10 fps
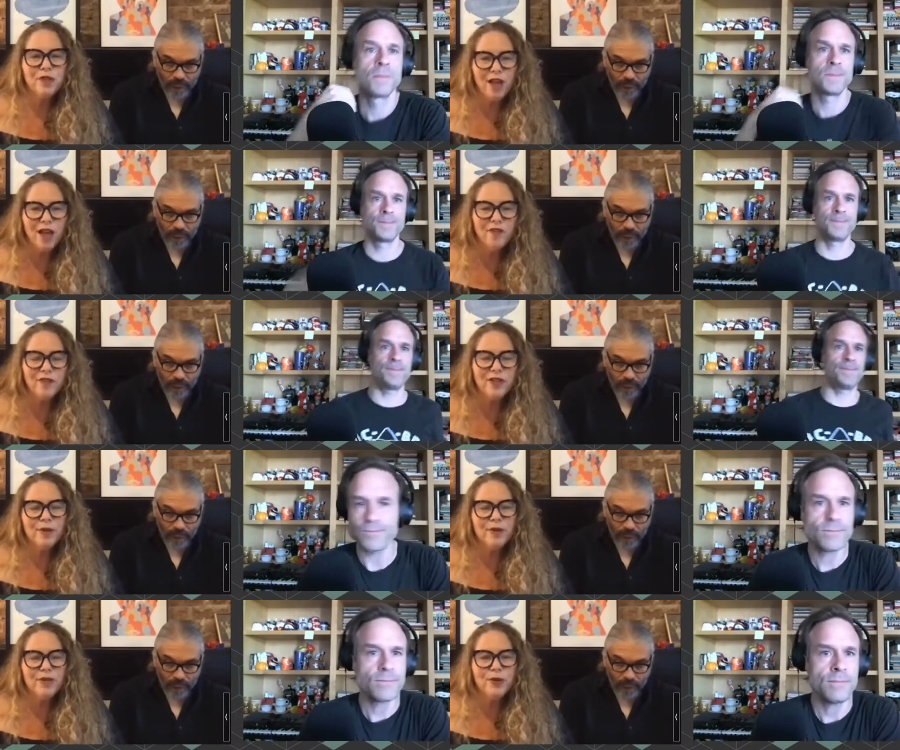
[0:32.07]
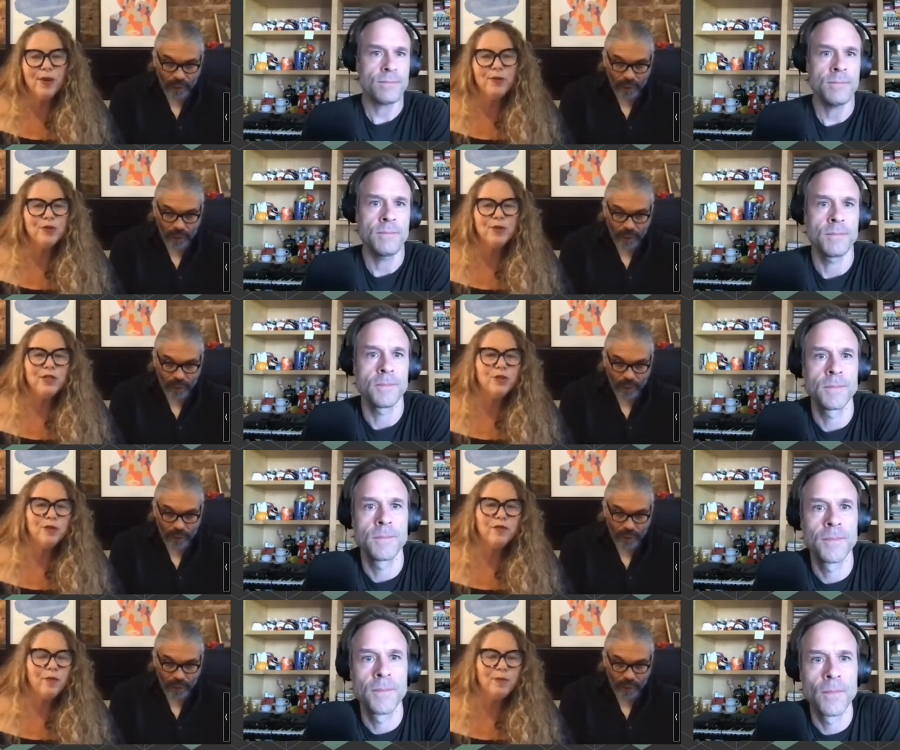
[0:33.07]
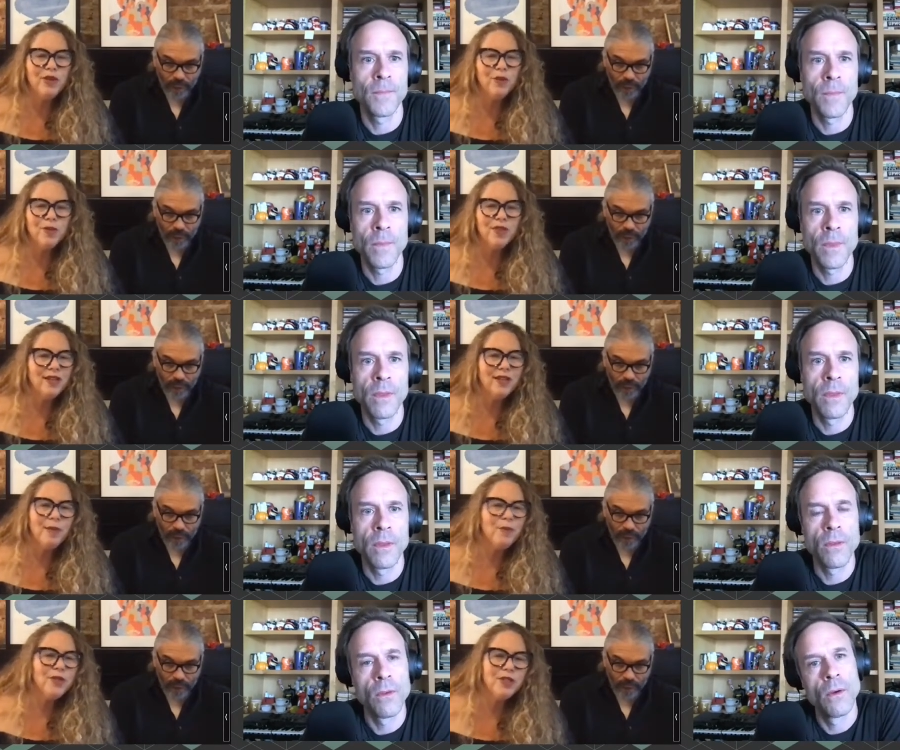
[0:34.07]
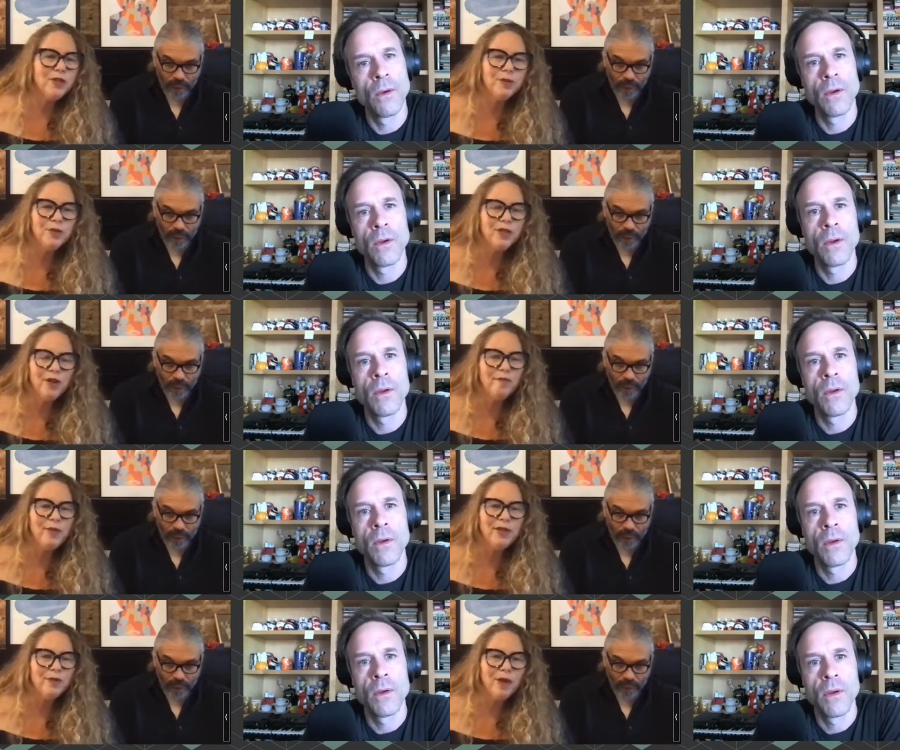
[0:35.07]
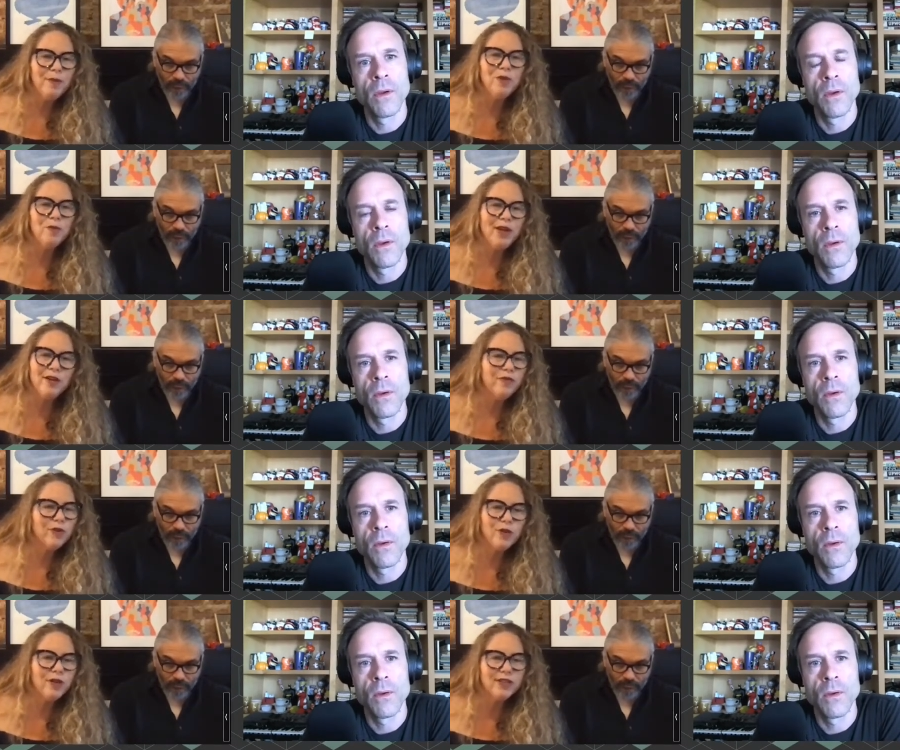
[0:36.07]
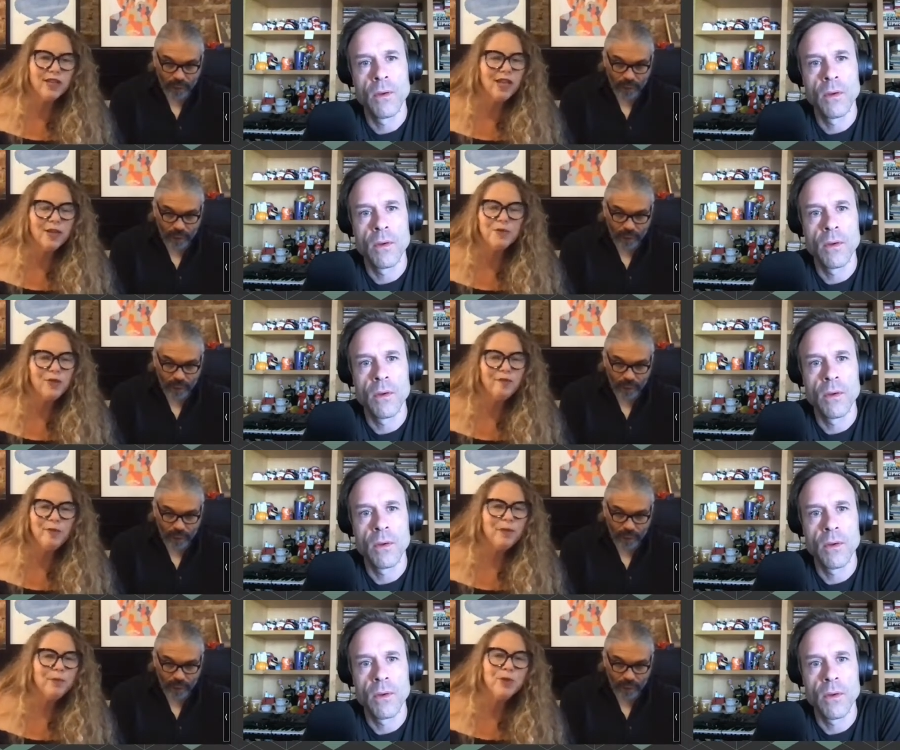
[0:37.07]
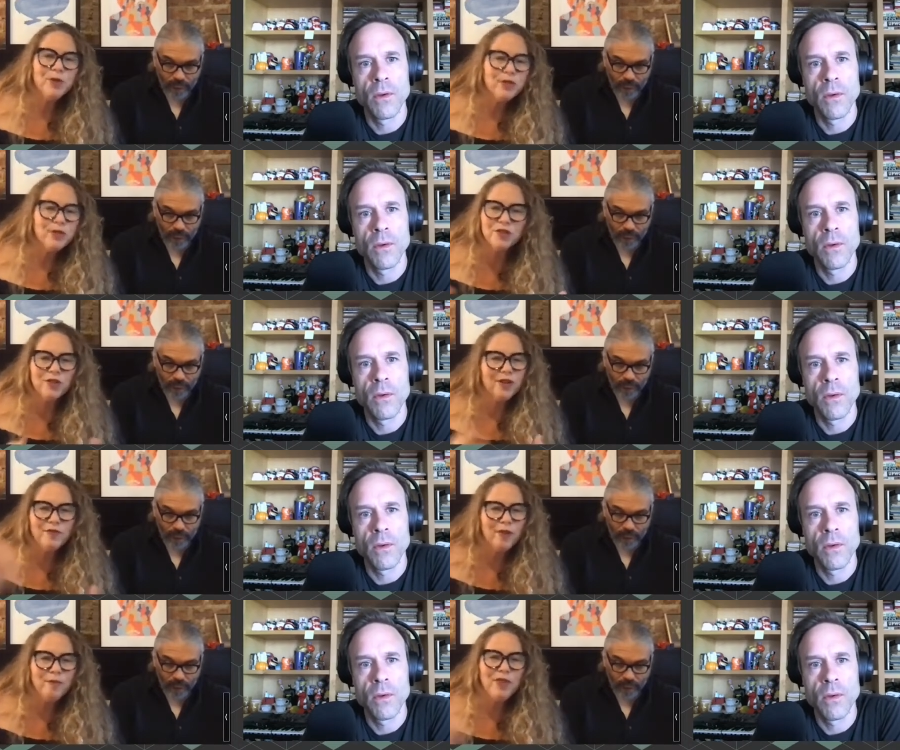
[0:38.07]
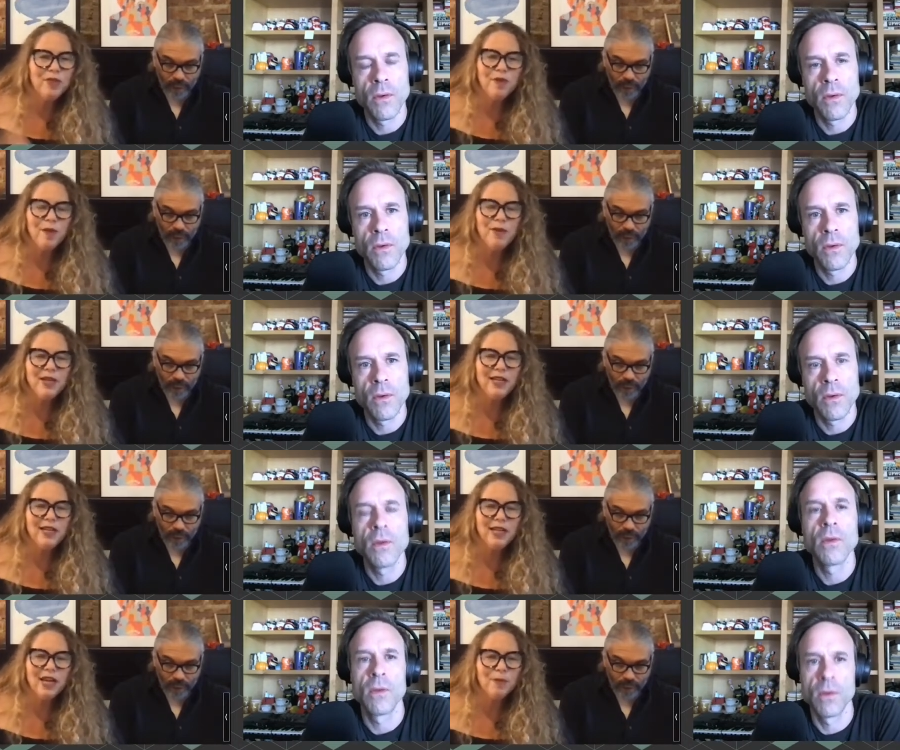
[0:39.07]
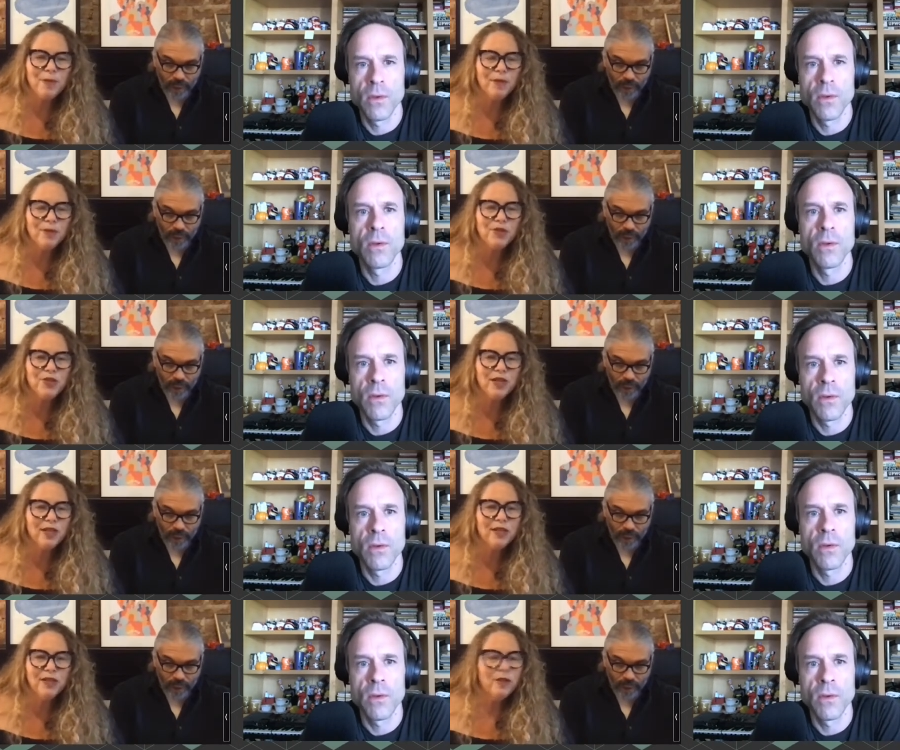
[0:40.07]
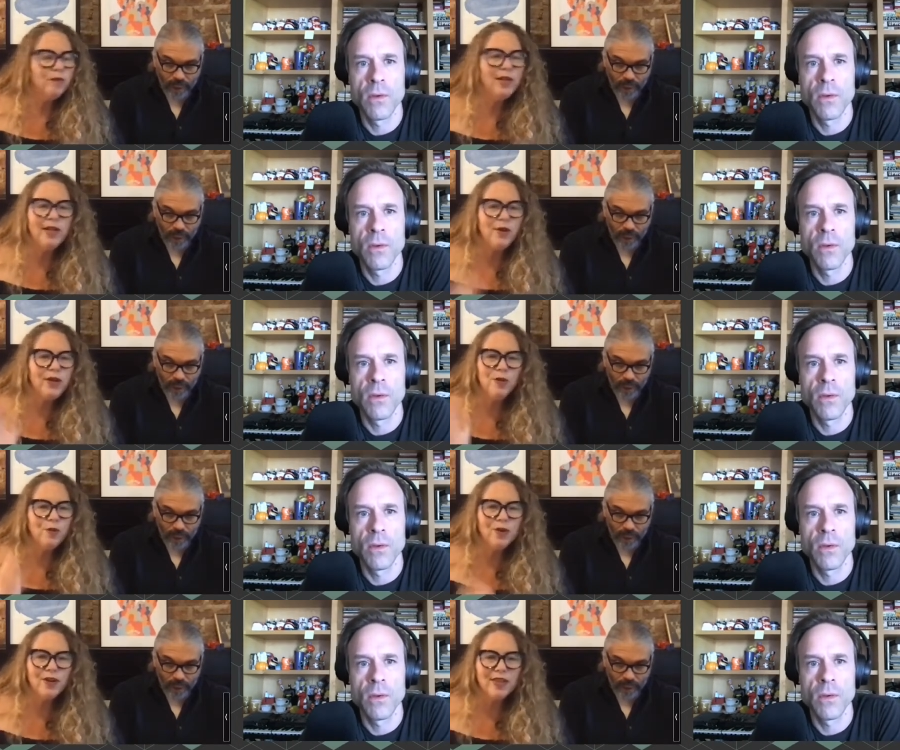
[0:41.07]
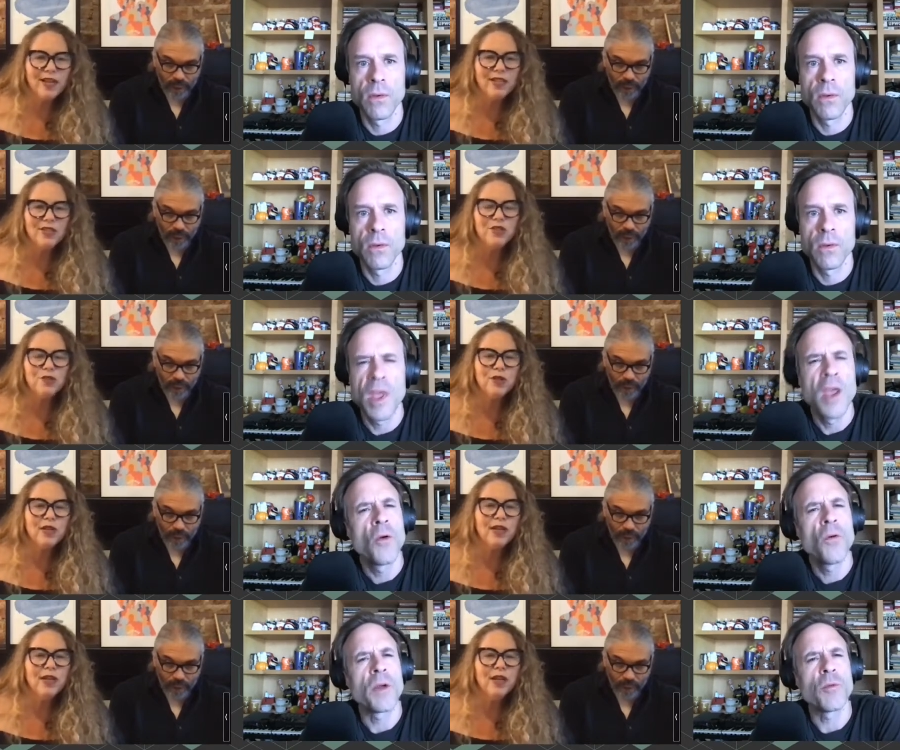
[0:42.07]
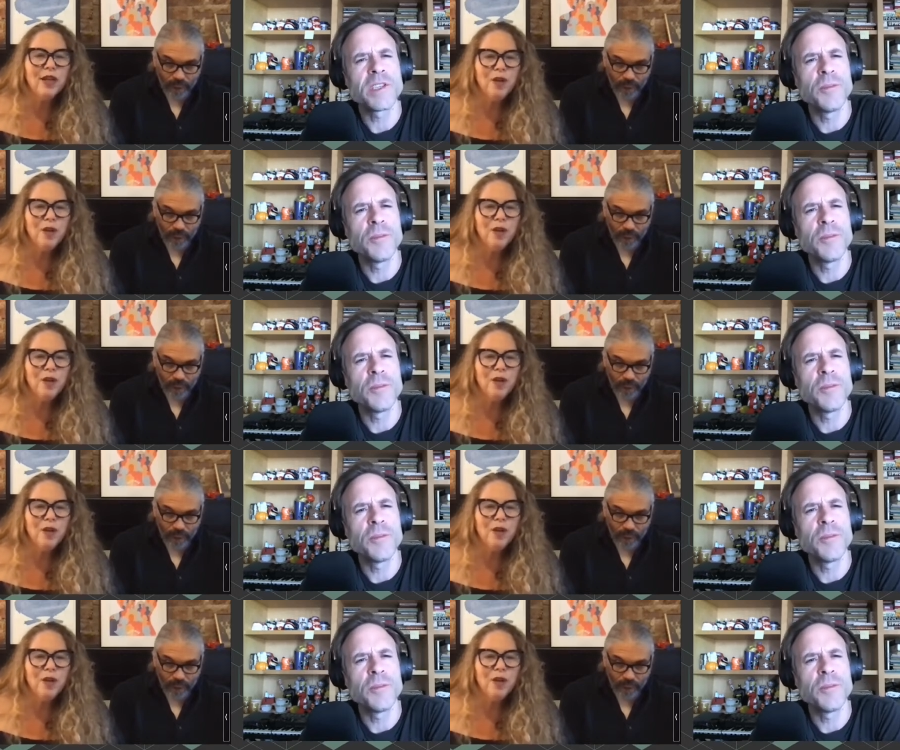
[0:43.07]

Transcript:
Speaker 1: novel, so I was already sort of familiar with it. And I'm also, you know, I've been a, I've been a writer for a long time, so I've been a book doctor. I've, I've been through, I've been in and out of publishing. Right now, I don't work in that industry. Wait, what's a